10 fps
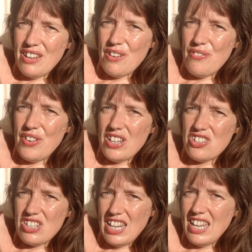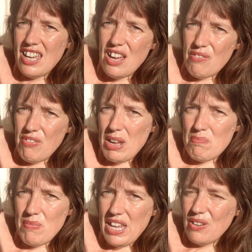You know, virtually
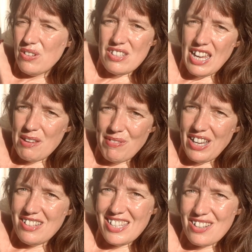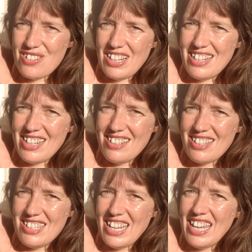rape me or take my sexual
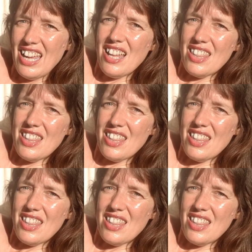identity.